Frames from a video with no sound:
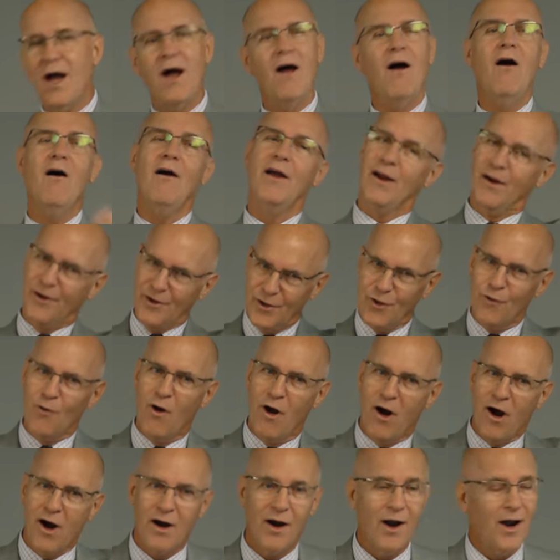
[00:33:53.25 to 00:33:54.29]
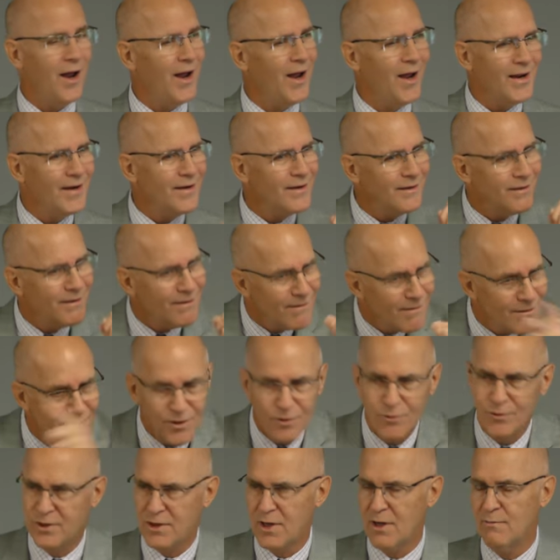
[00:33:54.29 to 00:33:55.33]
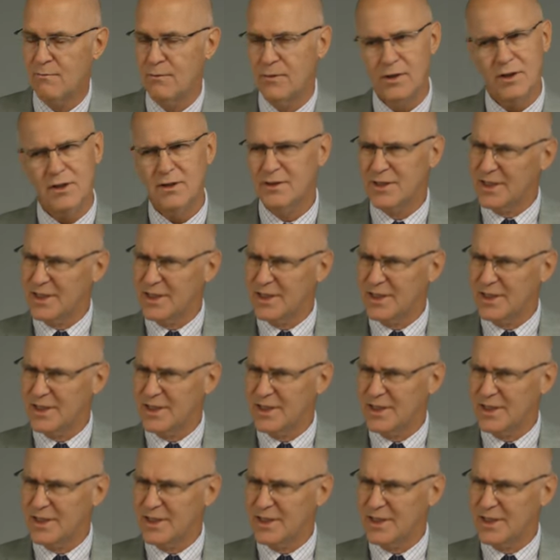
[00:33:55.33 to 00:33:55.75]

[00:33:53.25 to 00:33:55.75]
oh, here you are, I knew you'd come. Yeah,